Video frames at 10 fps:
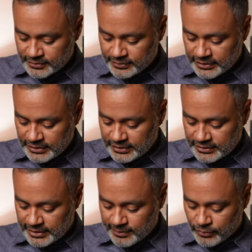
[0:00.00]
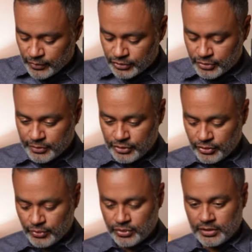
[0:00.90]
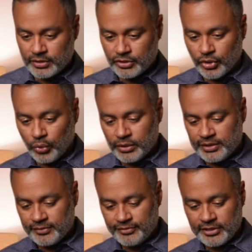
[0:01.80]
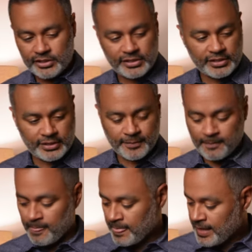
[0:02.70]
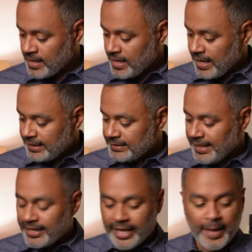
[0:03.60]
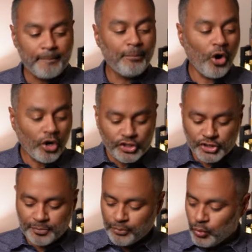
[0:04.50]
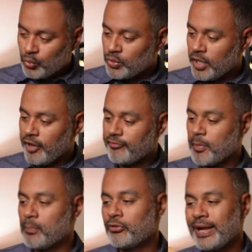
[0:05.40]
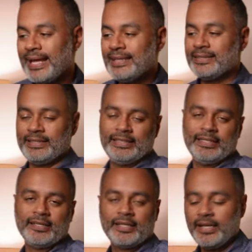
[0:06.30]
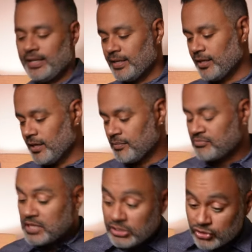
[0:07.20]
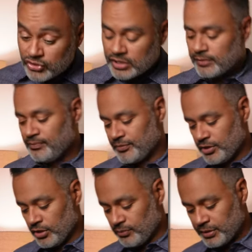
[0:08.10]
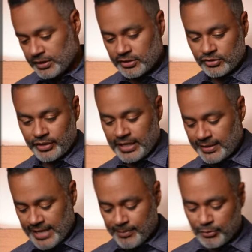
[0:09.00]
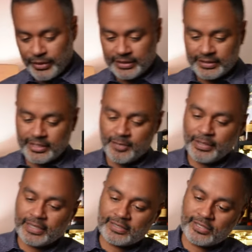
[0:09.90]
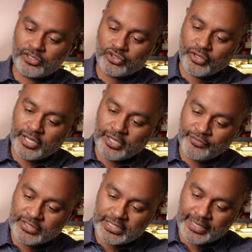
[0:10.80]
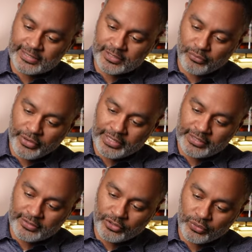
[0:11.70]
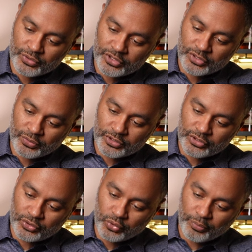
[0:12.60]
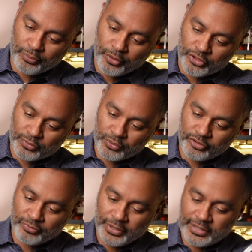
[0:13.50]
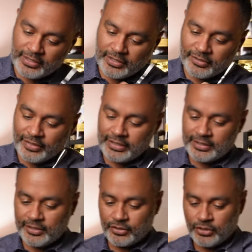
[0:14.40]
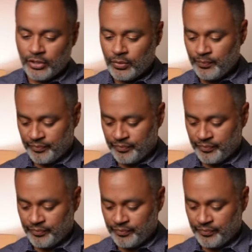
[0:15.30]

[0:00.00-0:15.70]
All right, I'm going to be using Dolin for this and then a bar spoon of brandy, okay? Um, interesting, you know, because it already has apple brandy in it, but I guess they're just trying to emphasize the brandy notes. So we're just gonna do a bar spoon of brandy, all right, there you go.